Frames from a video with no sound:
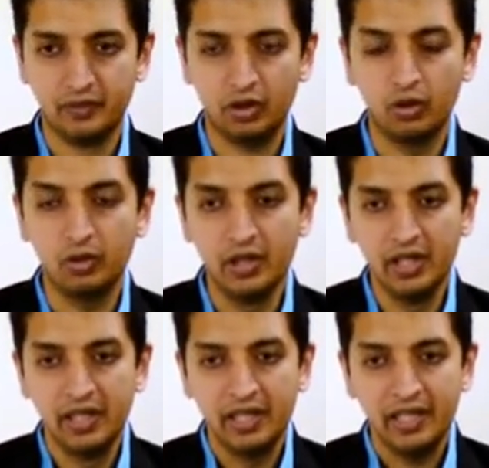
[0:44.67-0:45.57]
So
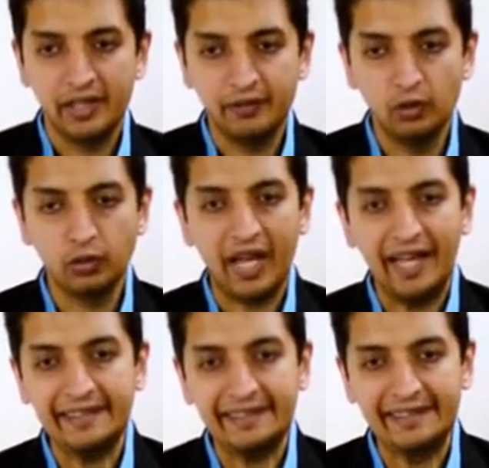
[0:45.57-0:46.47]
if you look
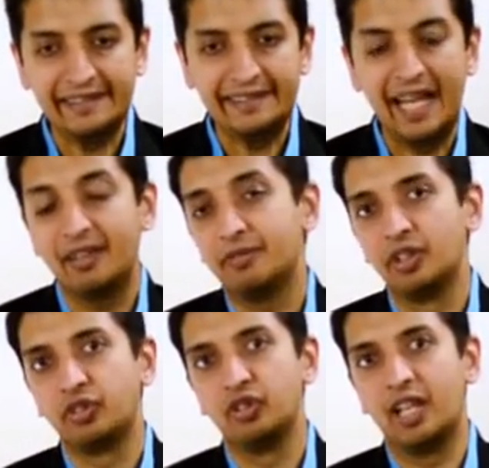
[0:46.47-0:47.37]
at that
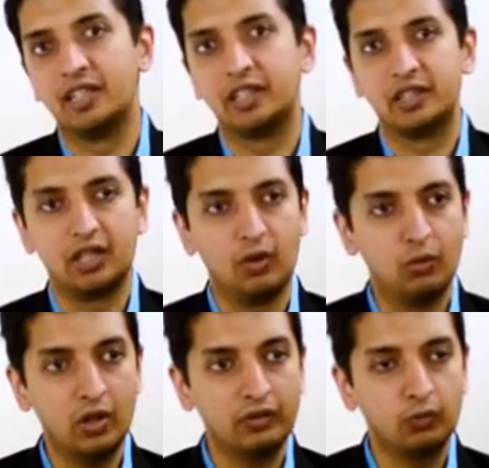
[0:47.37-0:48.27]
functionality, now
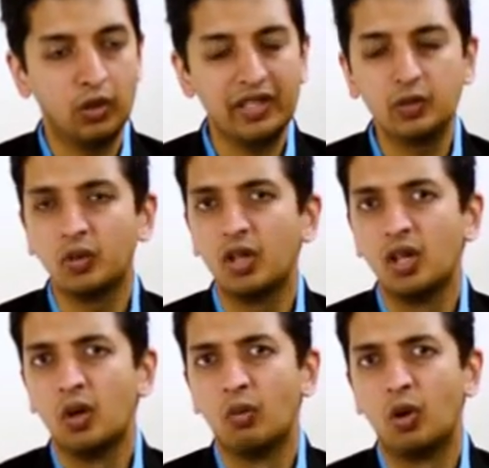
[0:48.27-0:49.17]
what is
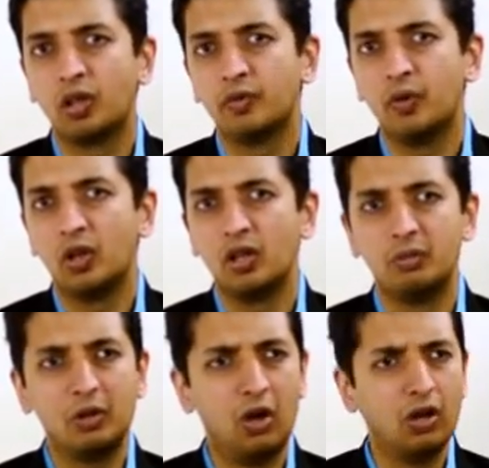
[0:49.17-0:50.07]
Waterfall
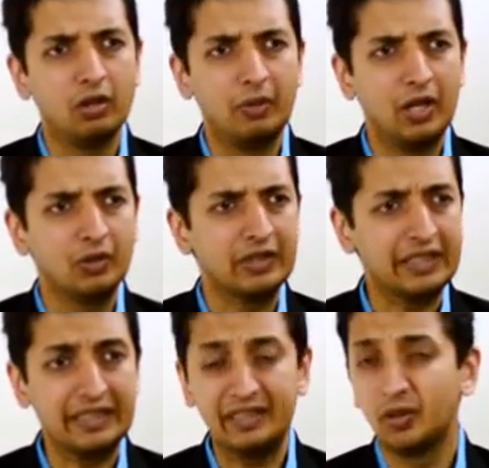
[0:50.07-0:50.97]
all about?
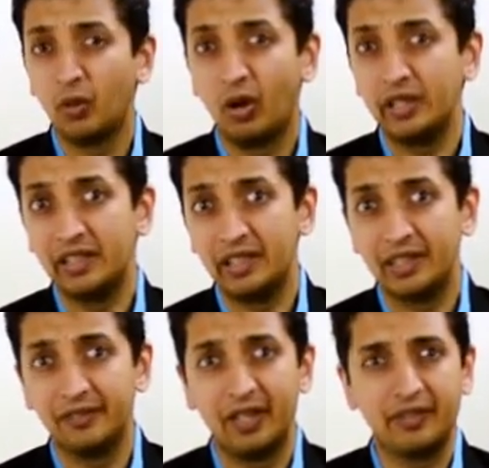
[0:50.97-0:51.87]
It is a
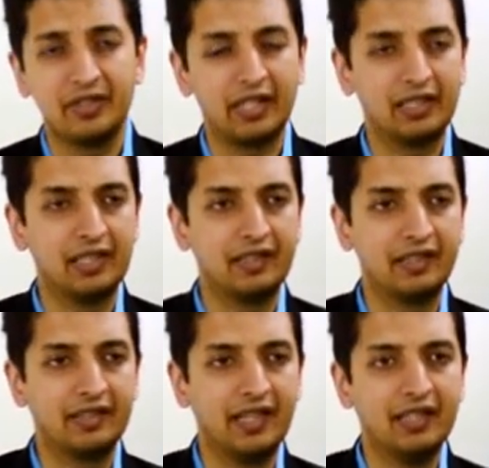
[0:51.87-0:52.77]
non-iterative life cycle, as I
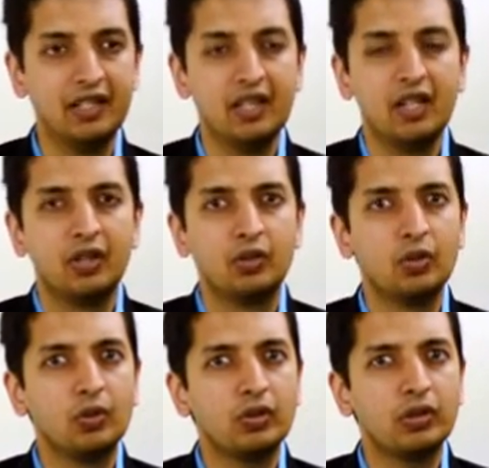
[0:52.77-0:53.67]
said.
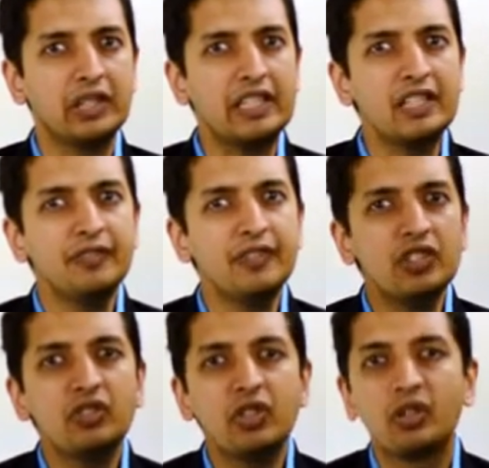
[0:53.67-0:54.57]
So key
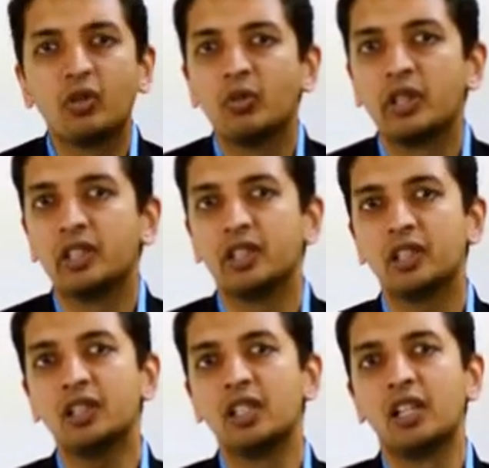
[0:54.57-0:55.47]
features over
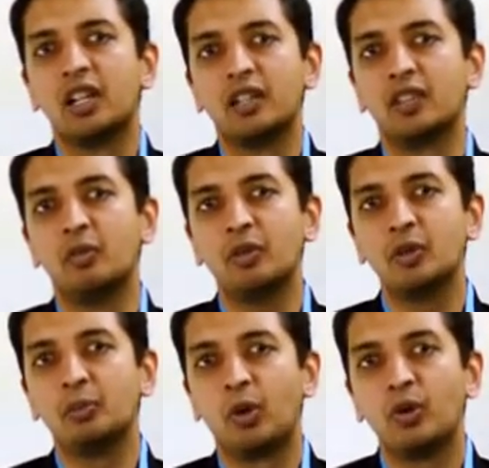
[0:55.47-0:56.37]
here, some of the
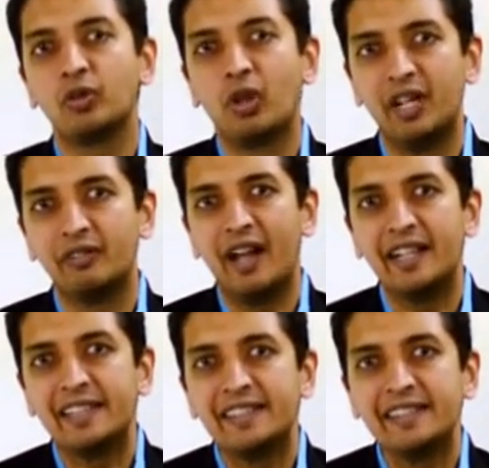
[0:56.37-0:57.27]
pros or
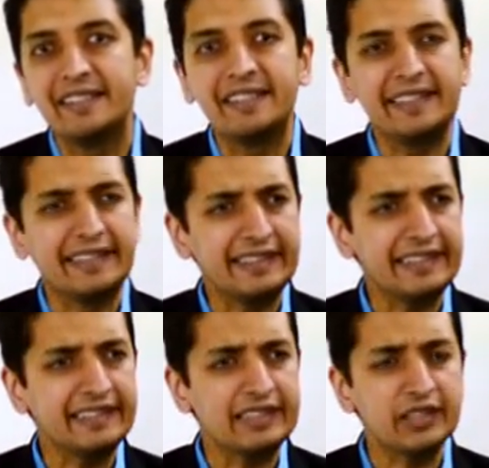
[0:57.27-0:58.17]
advantages: it
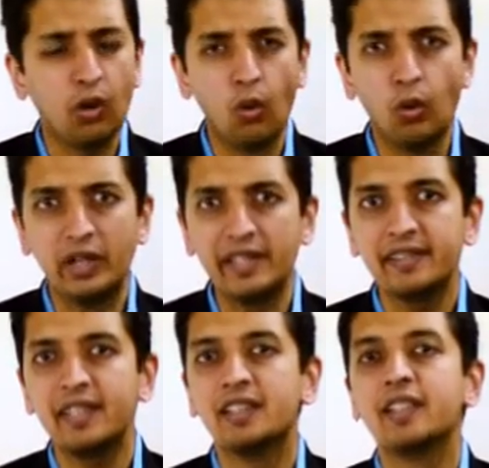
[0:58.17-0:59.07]
is the
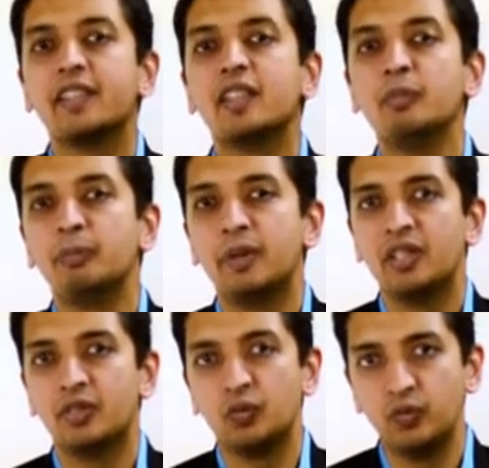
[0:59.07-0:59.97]
oldest and the
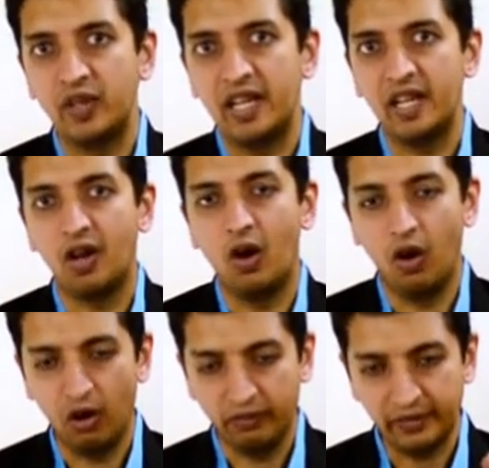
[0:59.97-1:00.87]
simplest way
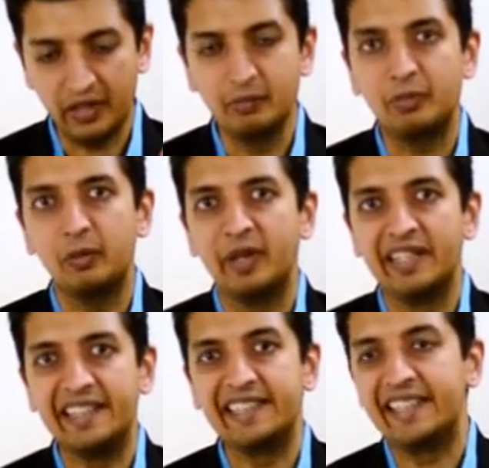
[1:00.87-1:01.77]
of
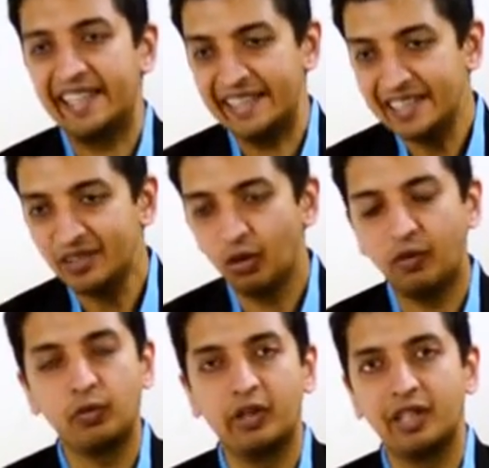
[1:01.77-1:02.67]
implementing any
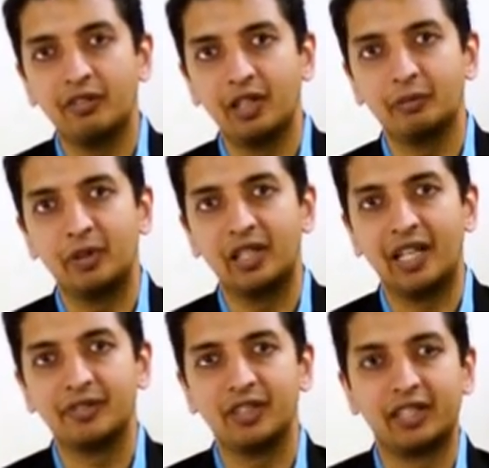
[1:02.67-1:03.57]
software development
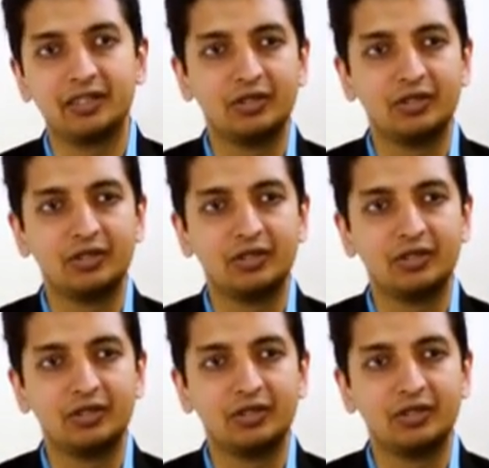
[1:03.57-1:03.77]
lifecycle.